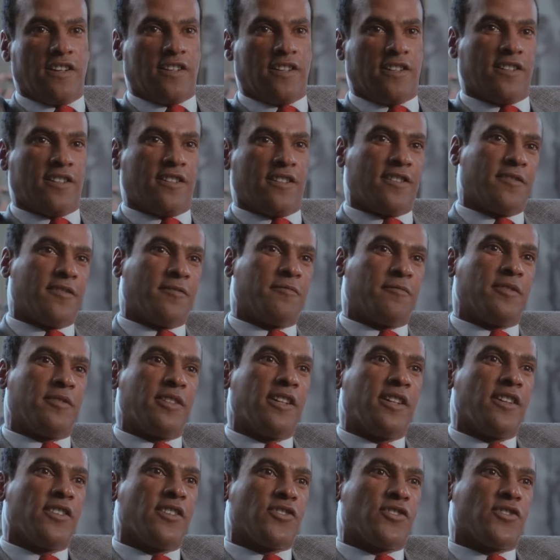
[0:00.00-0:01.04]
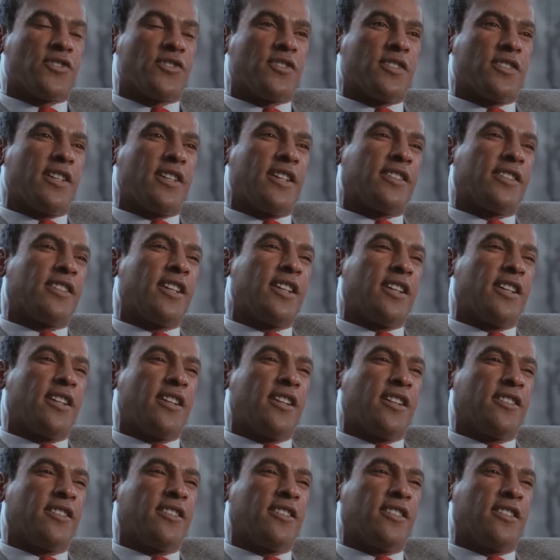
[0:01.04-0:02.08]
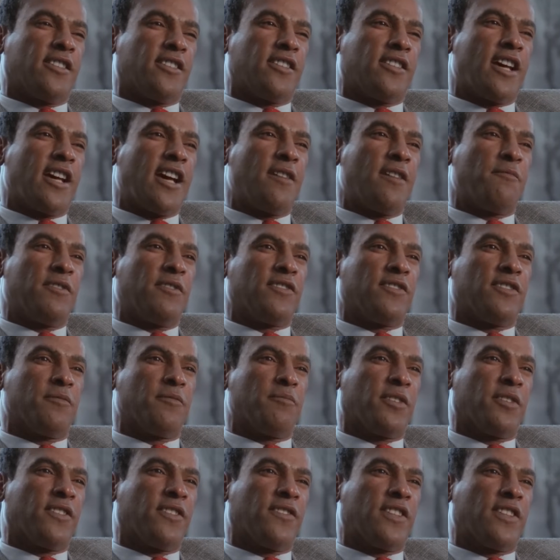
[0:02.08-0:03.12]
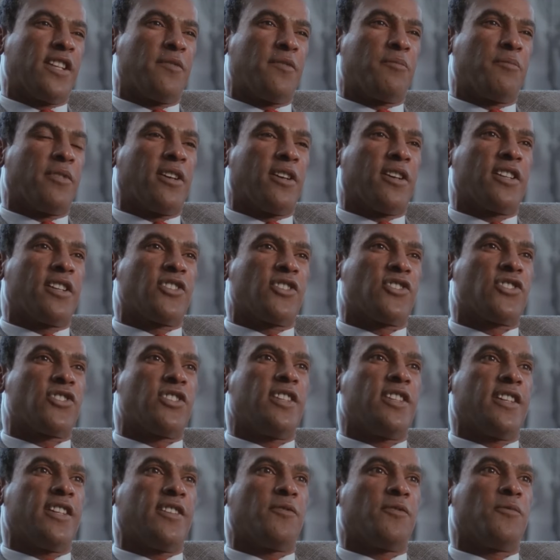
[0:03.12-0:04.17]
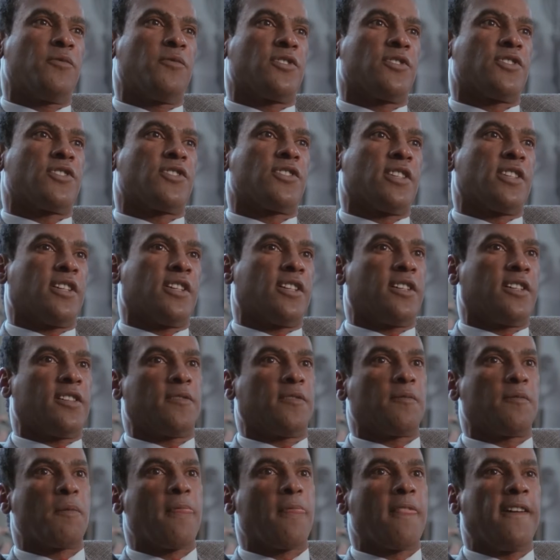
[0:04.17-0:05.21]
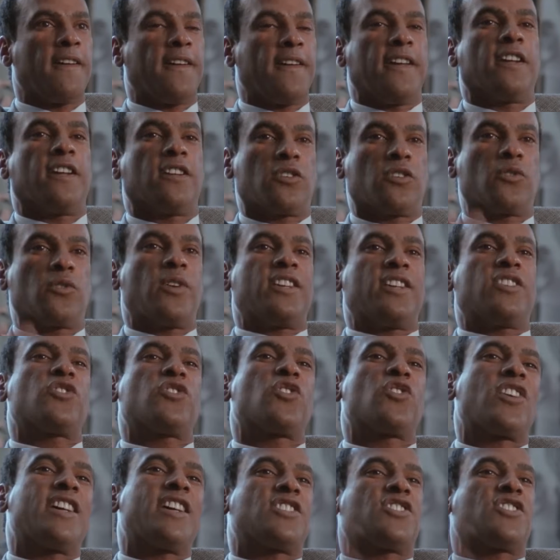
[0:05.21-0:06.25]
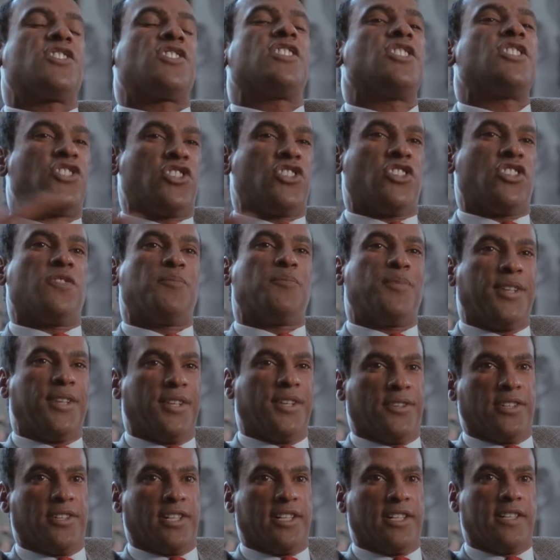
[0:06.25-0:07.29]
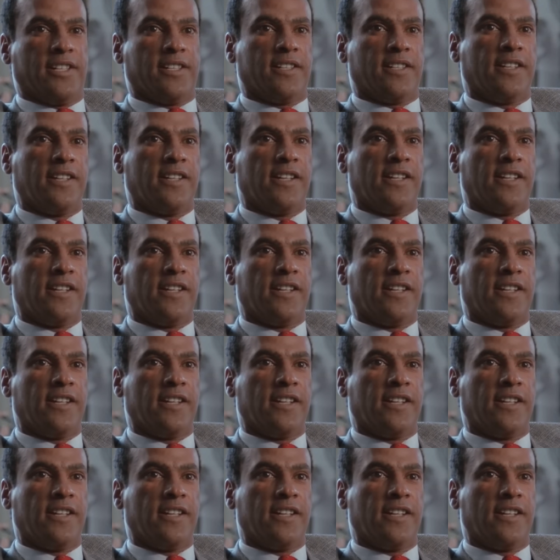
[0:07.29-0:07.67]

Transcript: At the time of the birthday party, SNCC was in a great transition period,